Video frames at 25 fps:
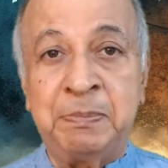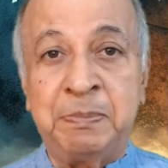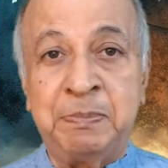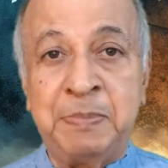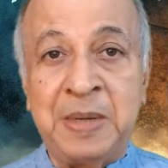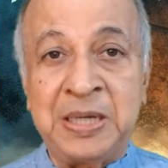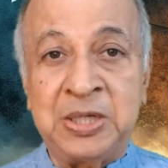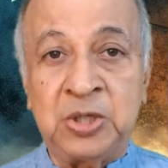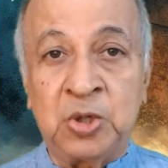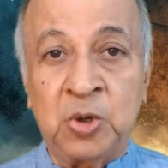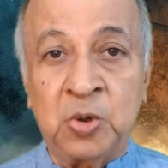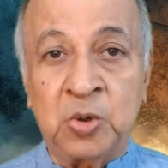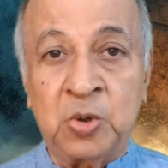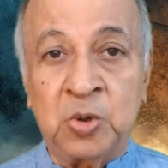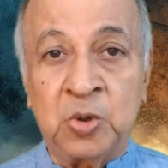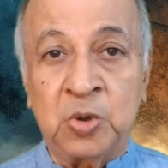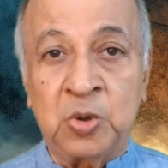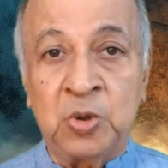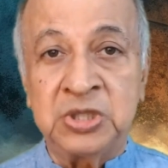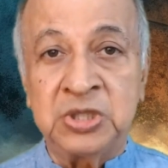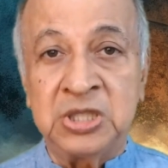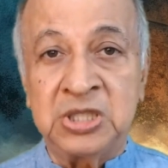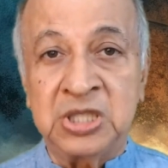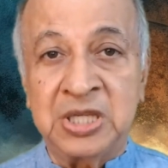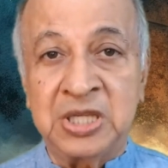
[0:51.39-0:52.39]

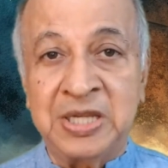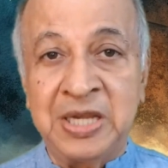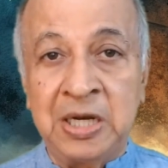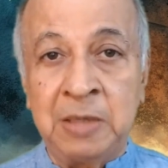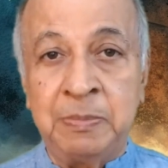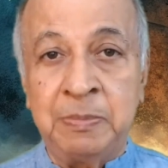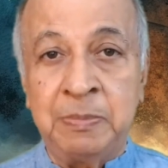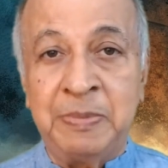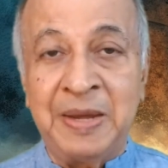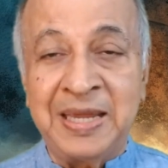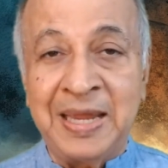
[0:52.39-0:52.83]
Patroclus is killed by